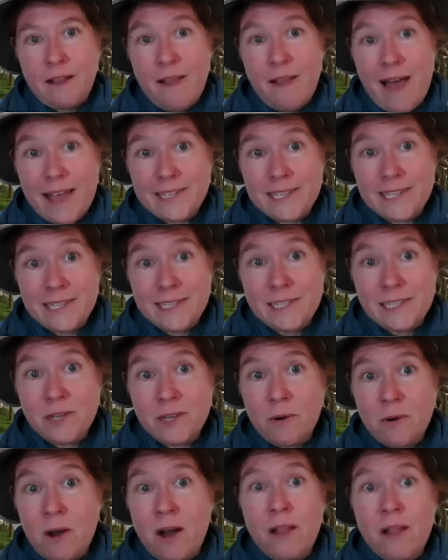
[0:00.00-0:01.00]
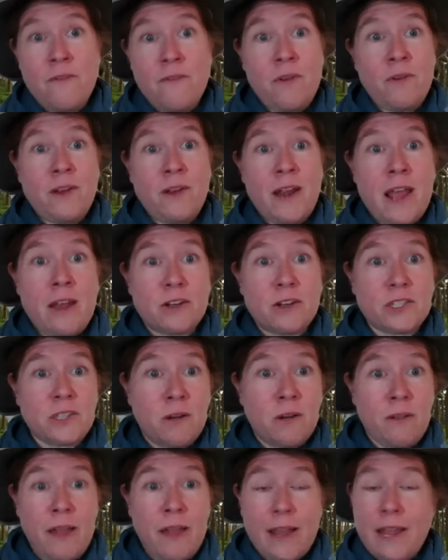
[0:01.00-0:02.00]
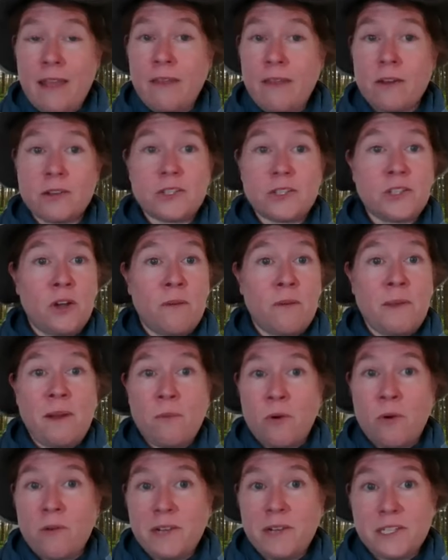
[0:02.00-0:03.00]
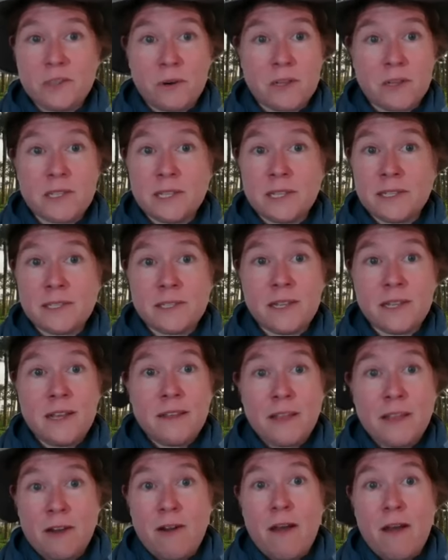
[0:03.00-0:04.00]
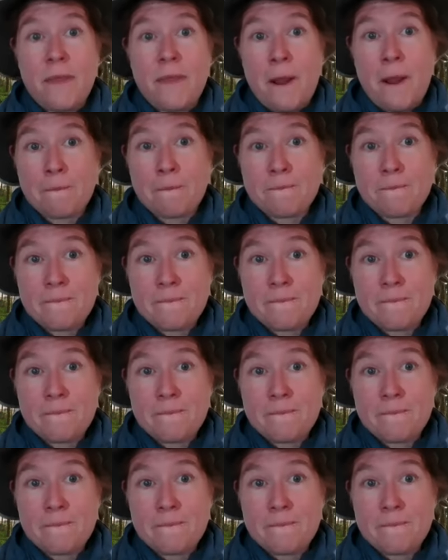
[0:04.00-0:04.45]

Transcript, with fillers: classes. So all of you today are so lucky. There are so many more resources that are out there.